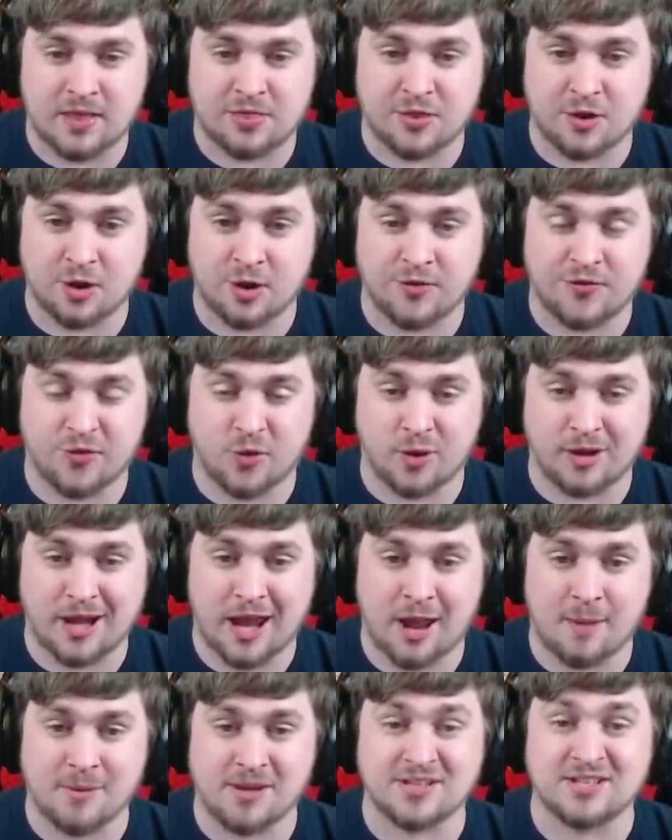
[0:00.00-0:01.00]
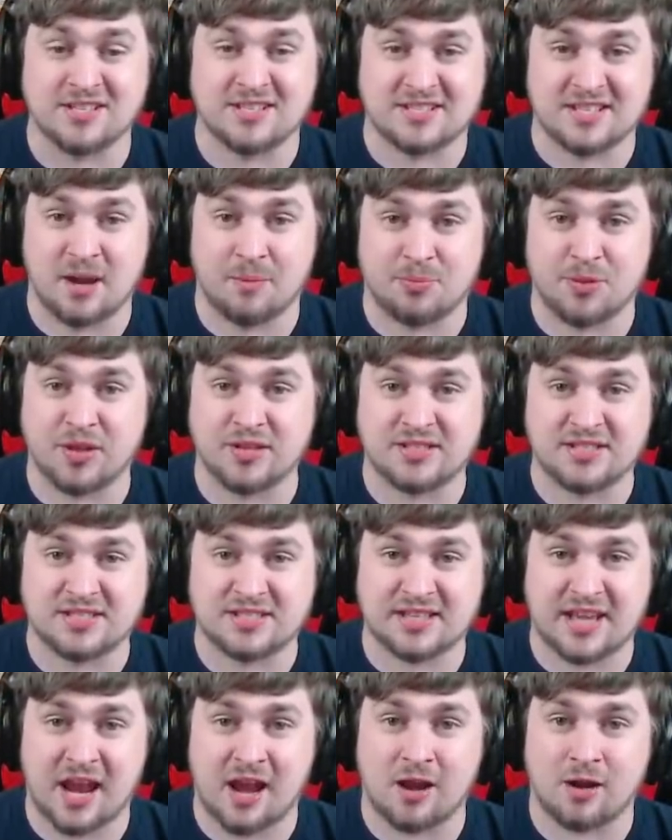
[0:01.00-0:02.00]
34 damage is something
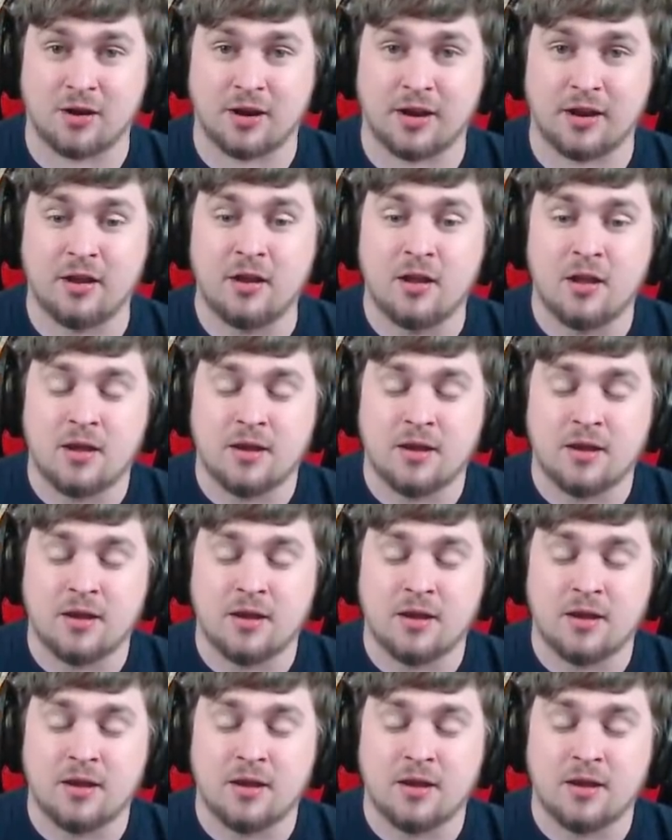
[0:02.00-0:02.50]
scary.